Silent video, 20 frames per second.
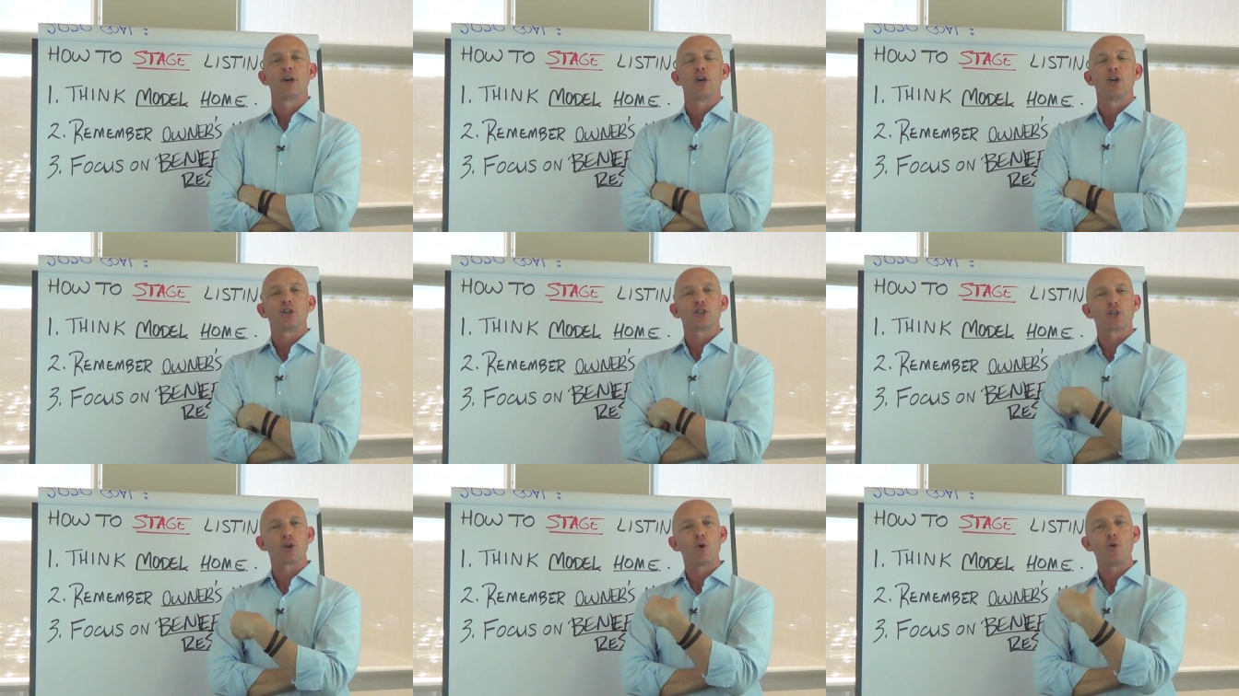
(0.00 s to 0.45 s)

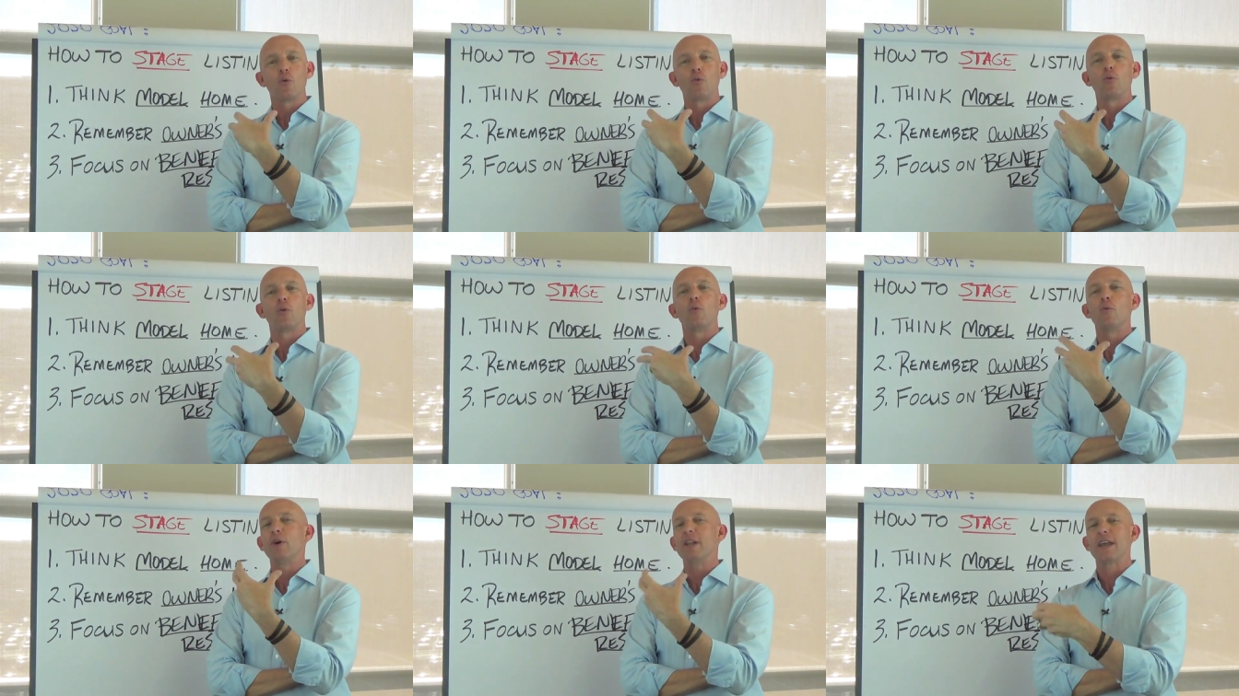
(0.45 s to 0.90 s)
So
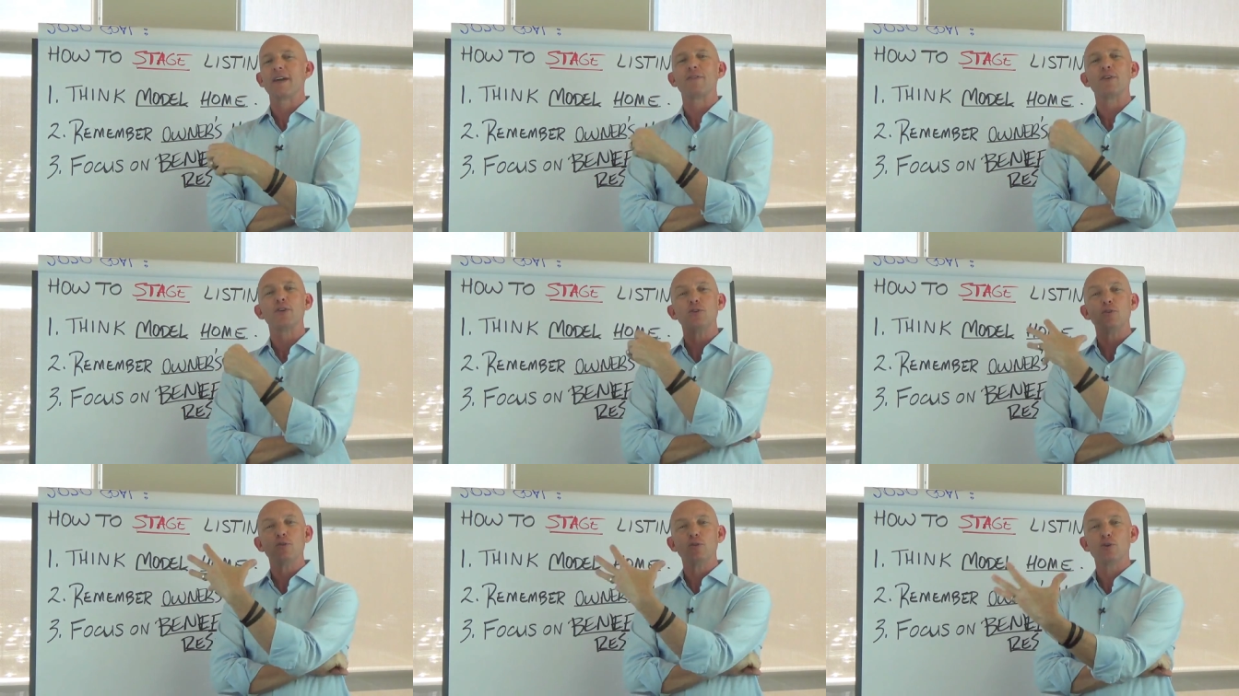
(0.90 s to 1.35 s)

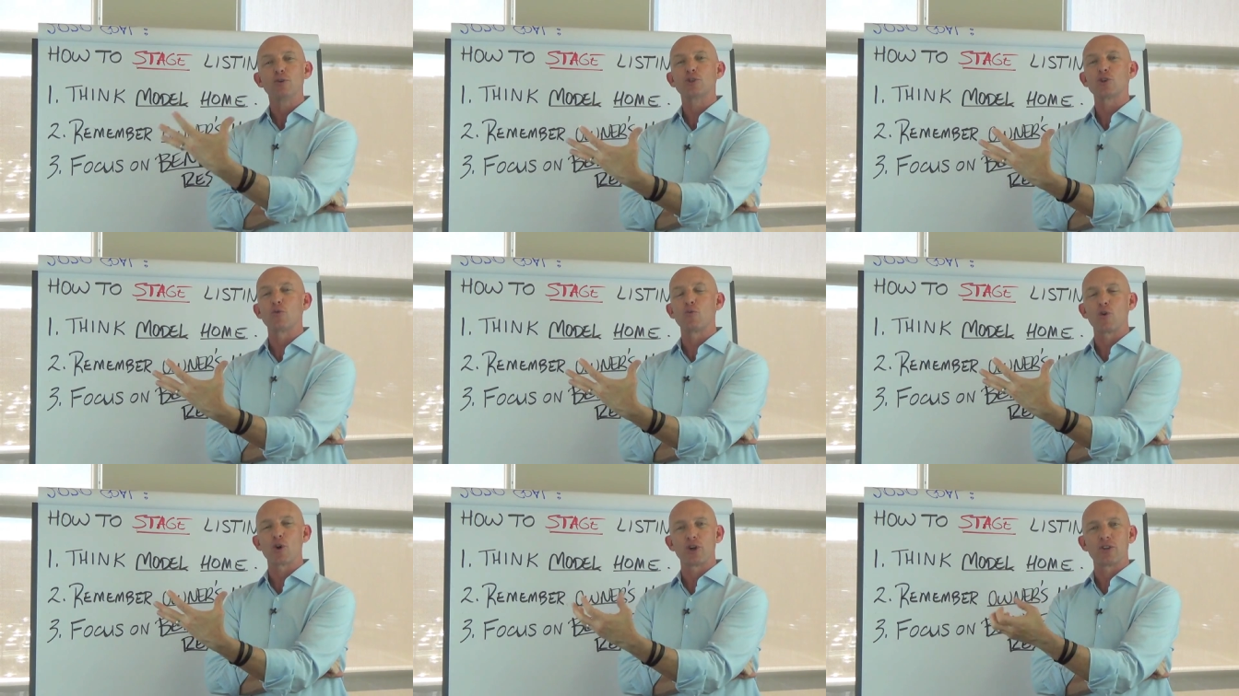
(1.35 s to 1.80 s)
whenever you use
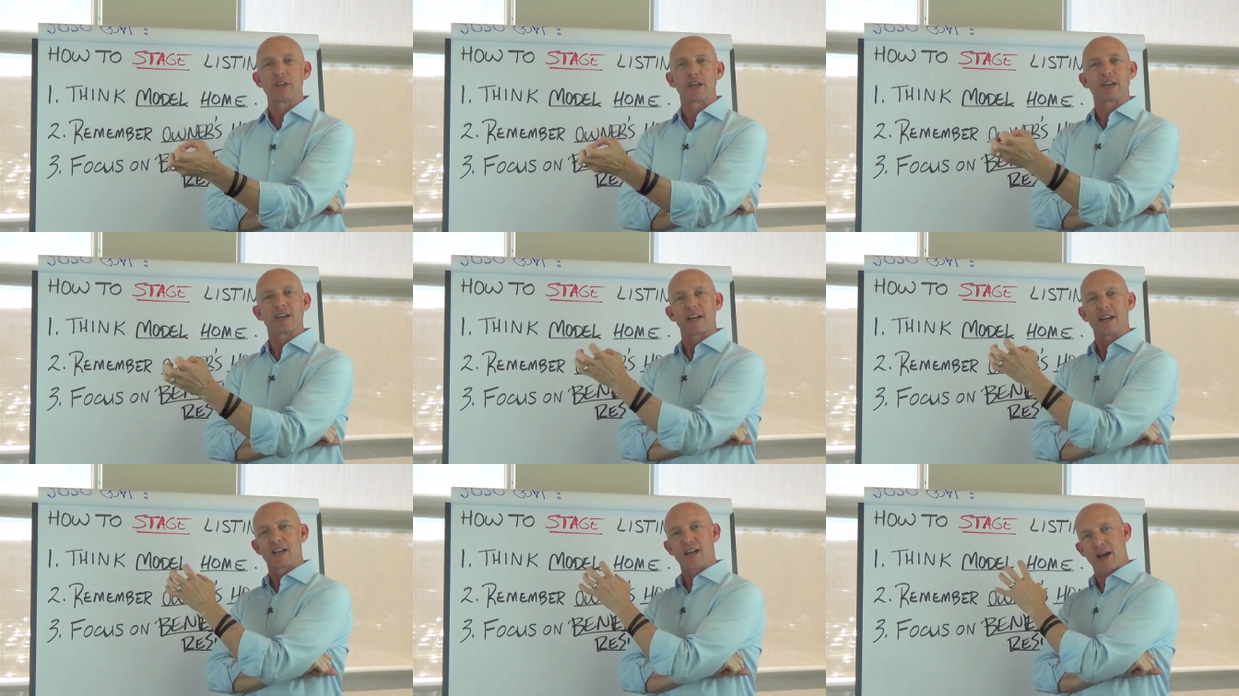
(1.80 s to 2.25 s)
a word
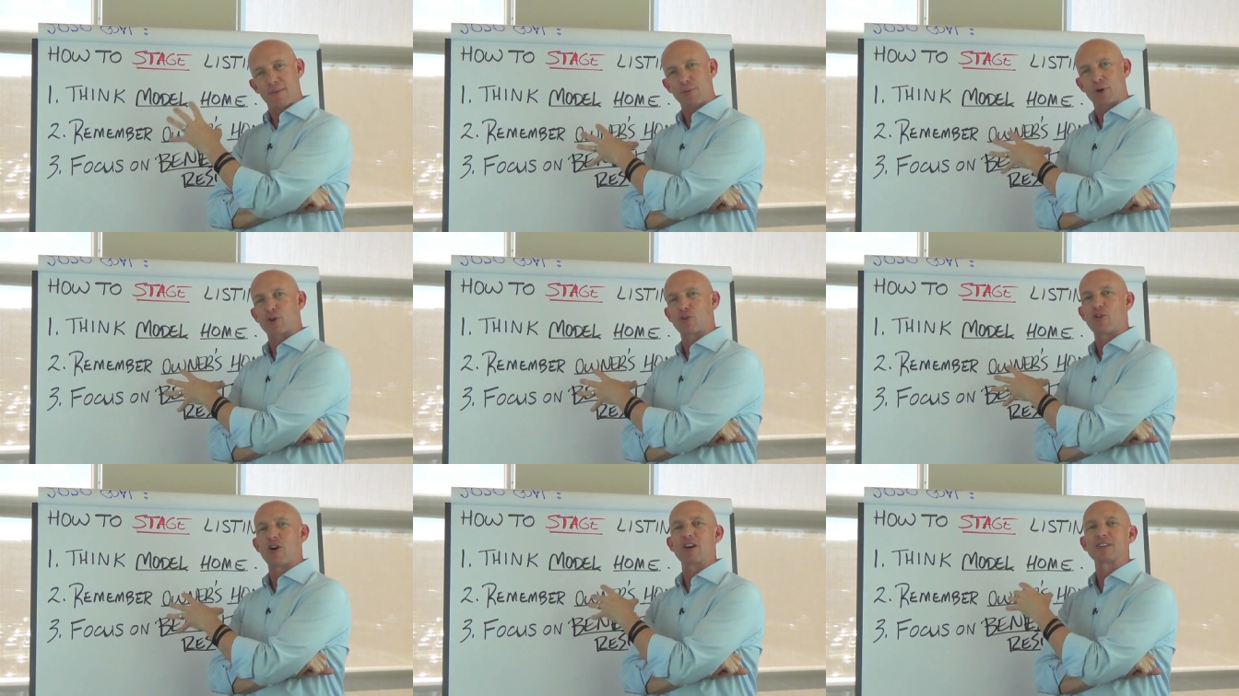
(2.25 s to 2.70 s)
that can come
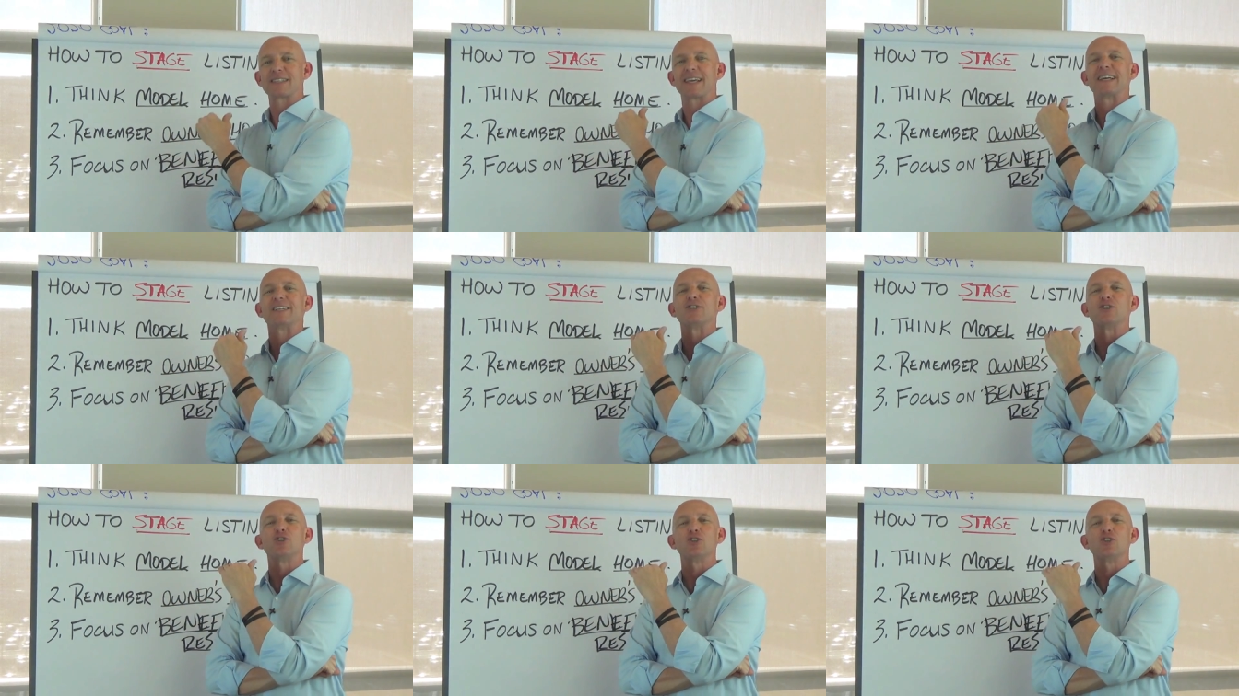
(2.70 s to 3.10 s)
across as